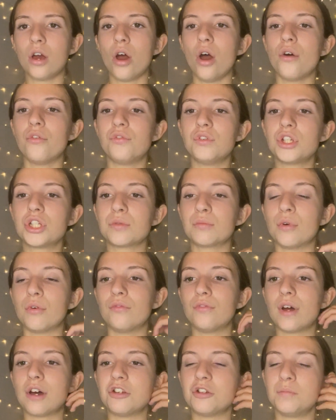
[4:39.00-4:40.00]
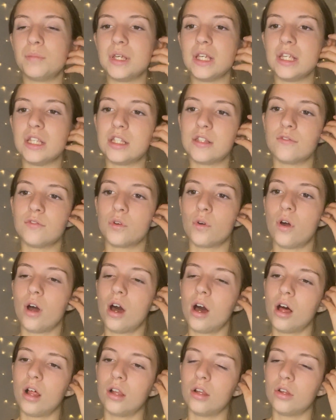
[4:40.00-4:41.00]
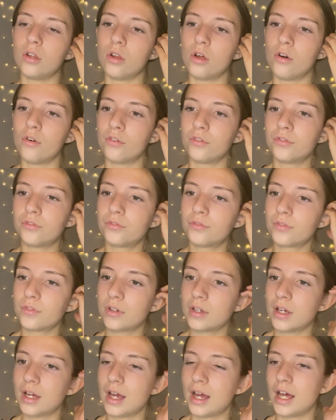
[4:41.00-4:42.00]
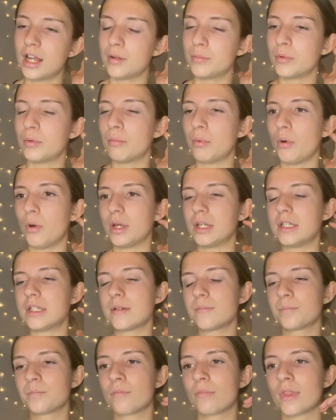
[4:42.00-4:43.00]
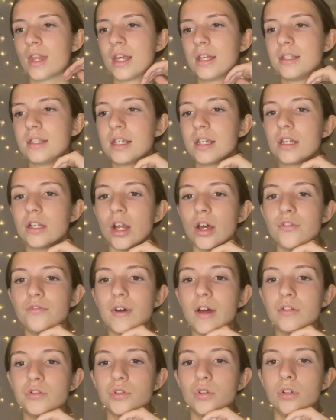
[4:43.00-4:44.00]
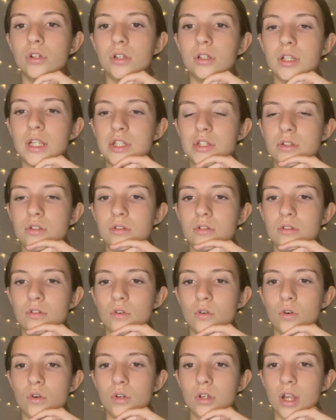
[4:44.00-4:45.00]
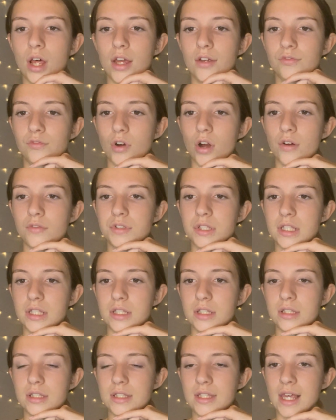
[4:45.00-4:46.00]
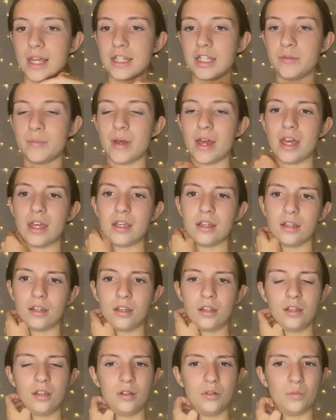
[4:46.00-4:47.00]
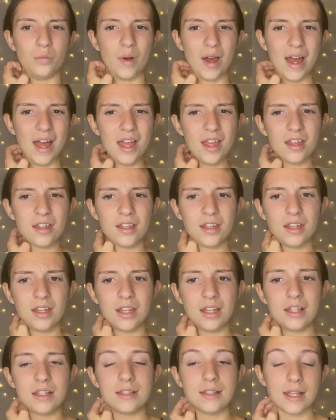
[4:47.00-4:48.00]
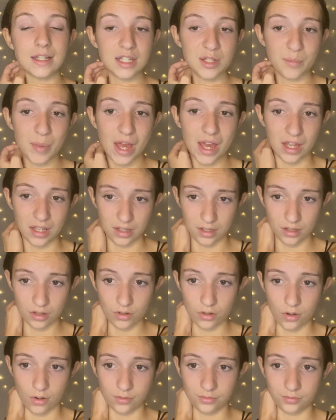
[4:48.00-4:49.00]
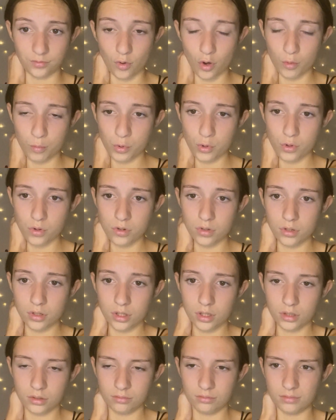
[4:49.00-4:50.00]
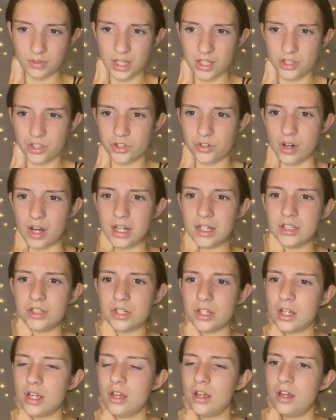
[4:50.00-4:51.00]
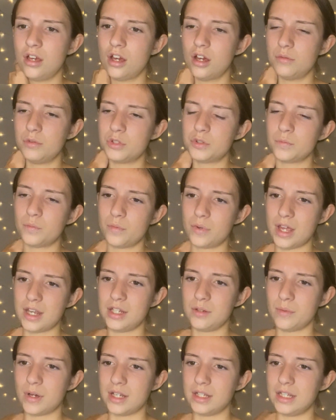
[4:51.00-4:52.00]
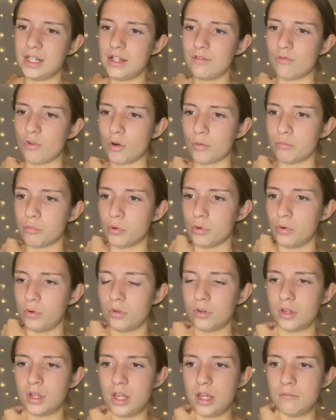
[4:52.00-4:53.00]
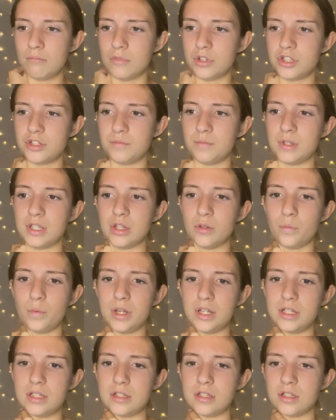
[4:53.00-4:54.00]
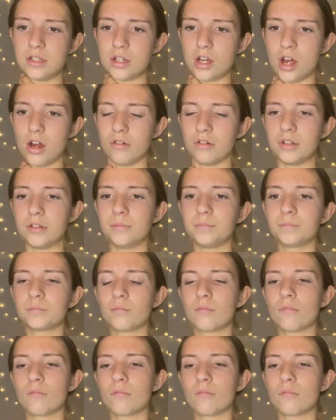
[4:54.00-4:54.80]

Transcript: A fisherman found a piece of your hull off Halibut Point. Tink and I found your life raft in Sandy Bay. Where? Sandy Bay, off Rockport. That's strange. I wasn't anywhere near Rockport. Must have been the wind and the current.